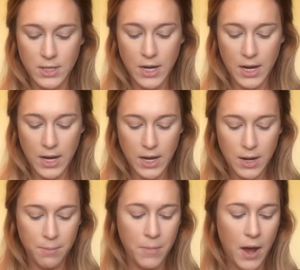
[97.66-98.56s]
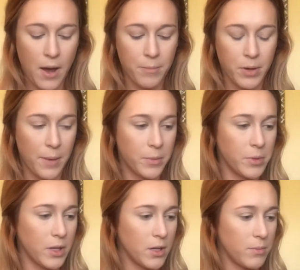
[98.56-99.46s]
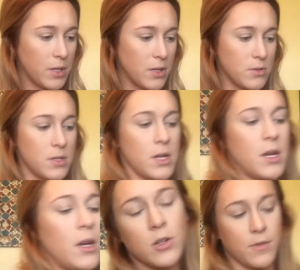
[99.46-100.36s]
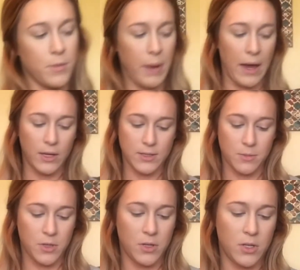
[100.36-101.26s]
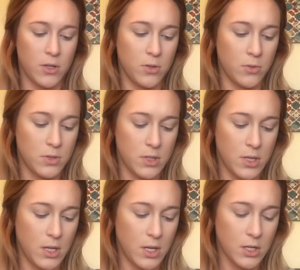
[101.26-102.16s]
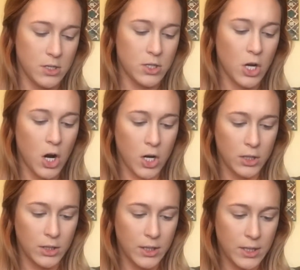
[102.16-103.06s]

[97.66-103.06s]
today, I'm probably going to be using two different palettes. I'm going to use the Tarte,